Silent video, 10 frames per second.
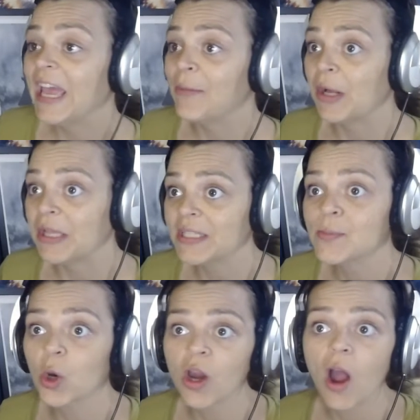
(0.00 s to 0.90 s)
but it's
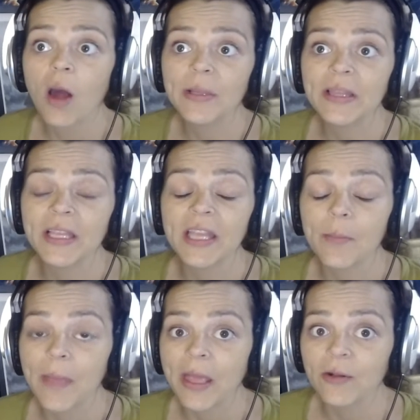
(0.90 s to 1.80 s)
more commonly a
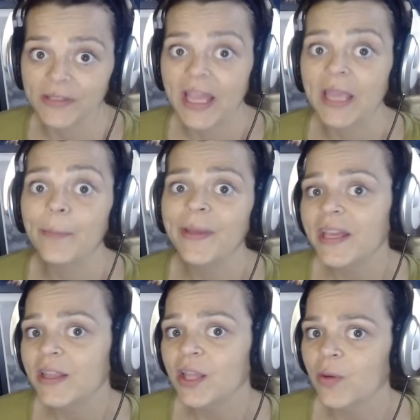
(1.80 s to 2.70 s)
male name
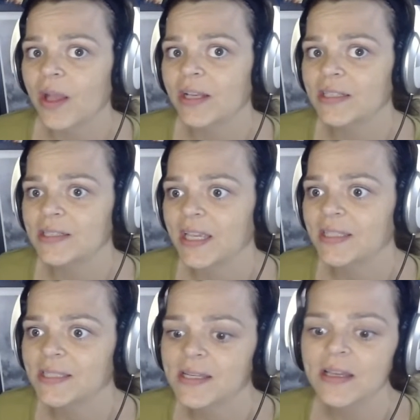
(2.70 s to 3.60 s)
in the United
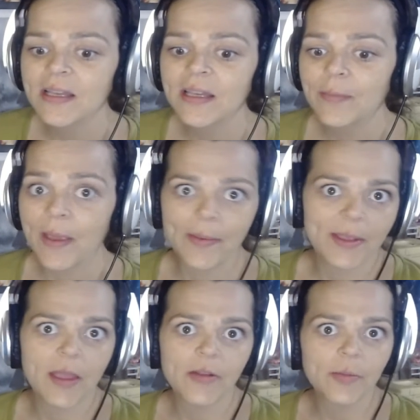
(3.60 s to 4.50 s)
States, maybe
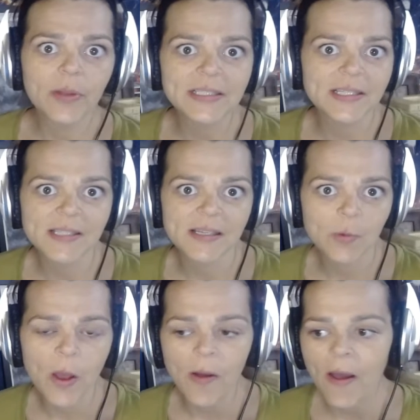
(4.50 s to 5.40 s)
in other places as
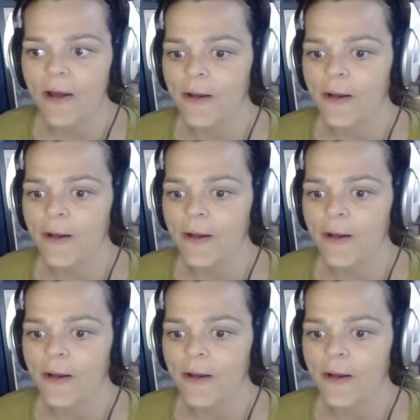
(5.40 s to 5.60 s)
well.